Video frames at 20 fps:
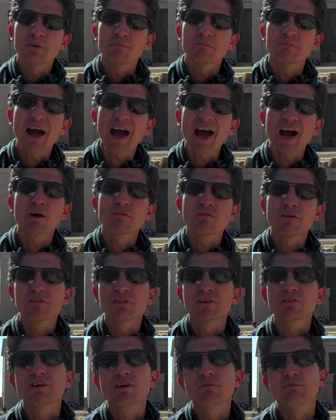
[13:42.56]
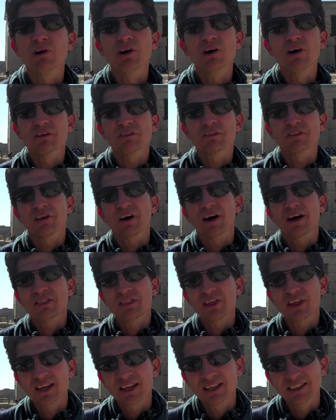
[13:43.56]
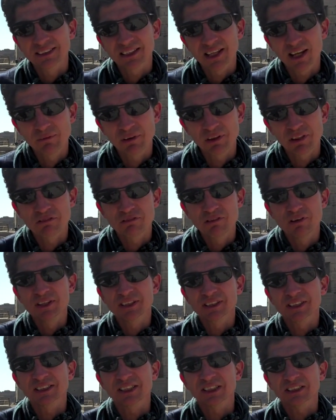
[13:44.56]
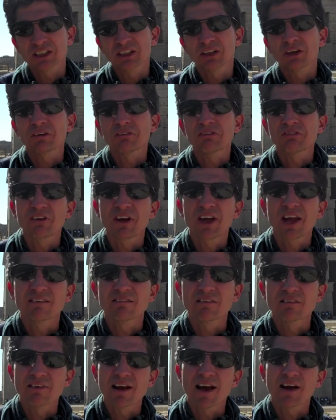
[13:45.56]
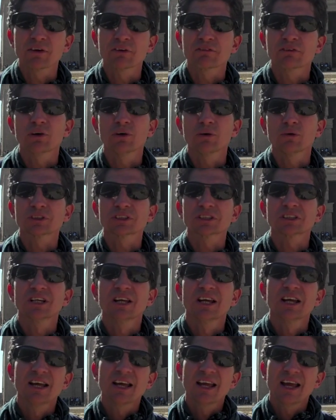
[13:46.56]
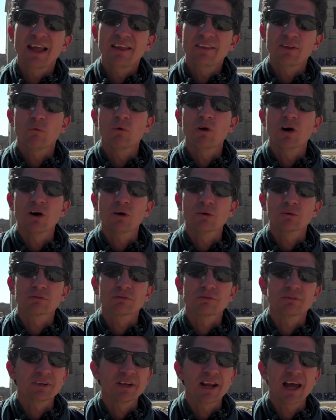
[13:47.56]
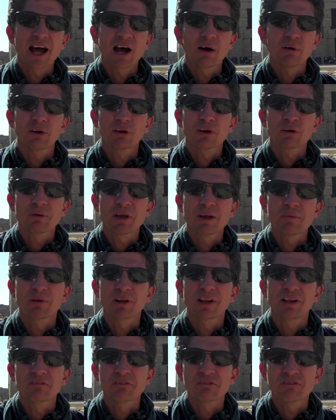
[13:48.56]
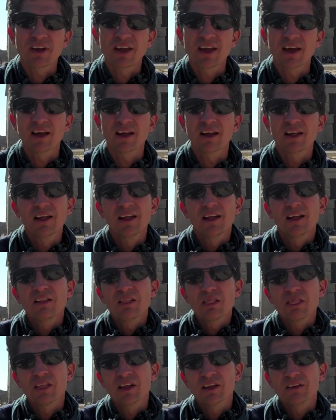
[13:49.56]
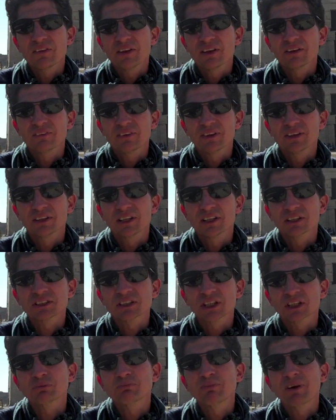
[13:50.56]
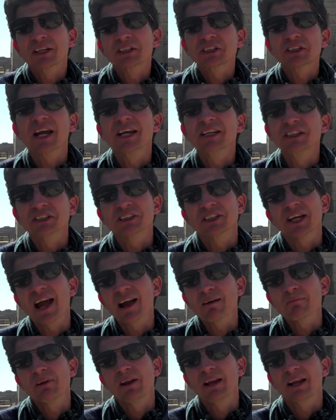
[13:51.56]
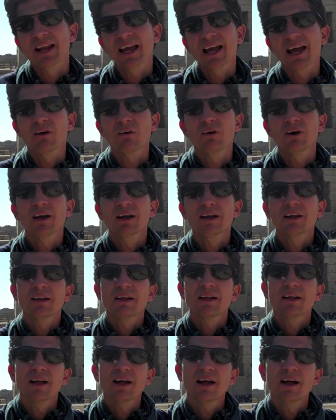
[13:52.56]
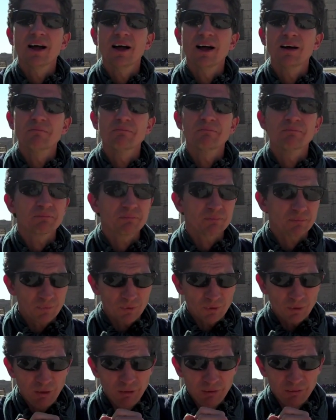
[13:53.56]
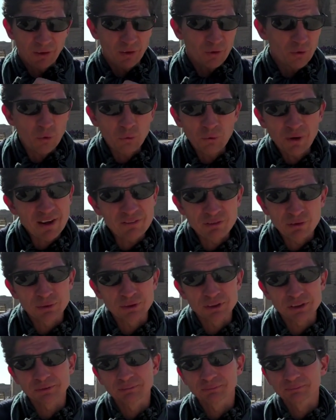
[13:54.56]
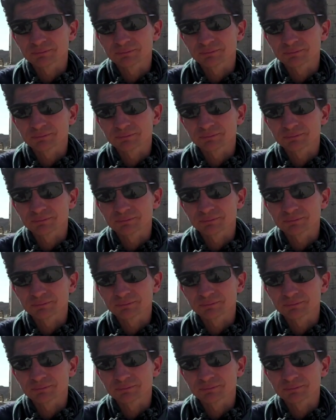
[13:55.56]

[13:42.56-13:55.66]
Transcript: power of the rebirth that I think is coming through this, because there's a lot of fear around, of course, in the world now. A lot of people in fear that such big changes are happening now on all levels.